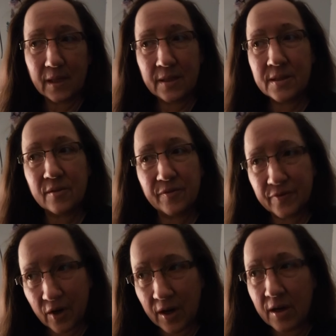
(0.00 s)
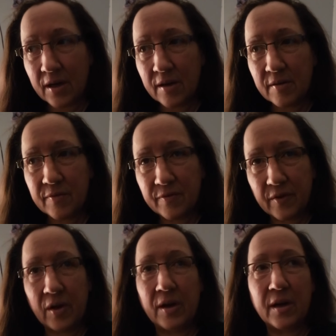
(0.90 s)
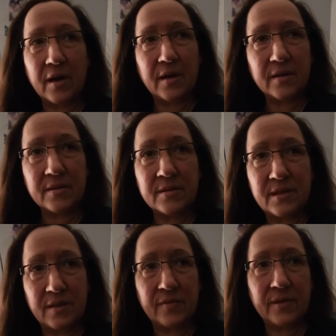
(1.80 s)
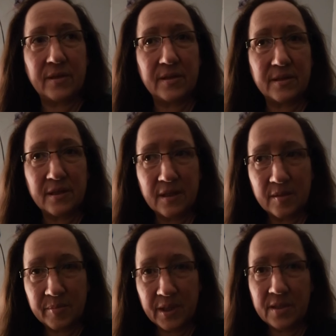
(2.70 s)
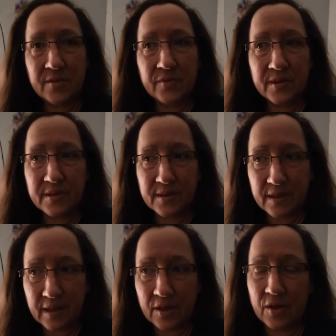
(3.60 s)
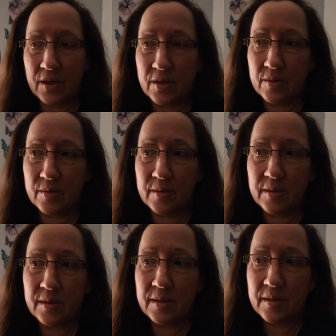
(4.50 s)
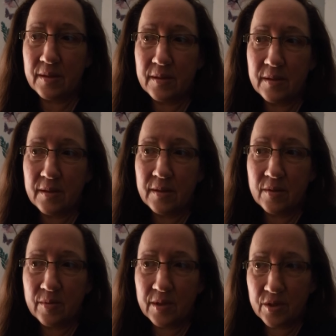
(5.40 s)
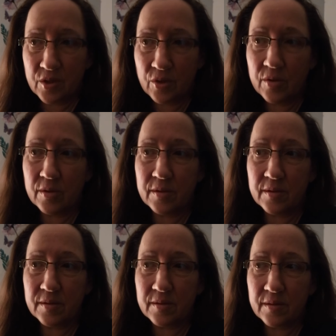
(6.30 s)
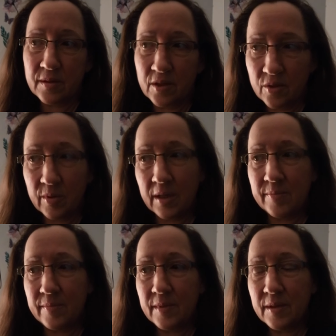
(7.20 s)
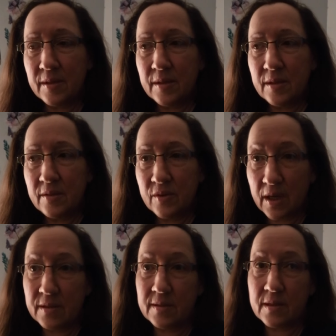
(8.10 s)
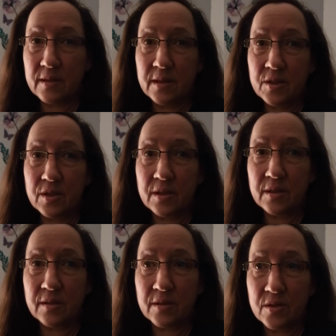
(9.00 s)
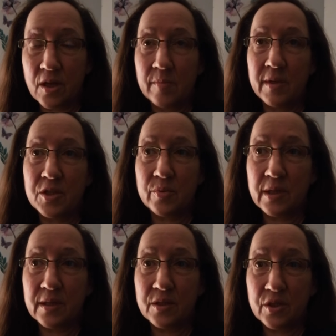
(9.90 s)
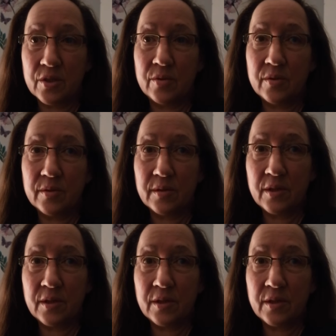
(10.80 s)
It's a far, far different, peaceful scenario when you're told, you know what, you've got this condition, there's not much we can do.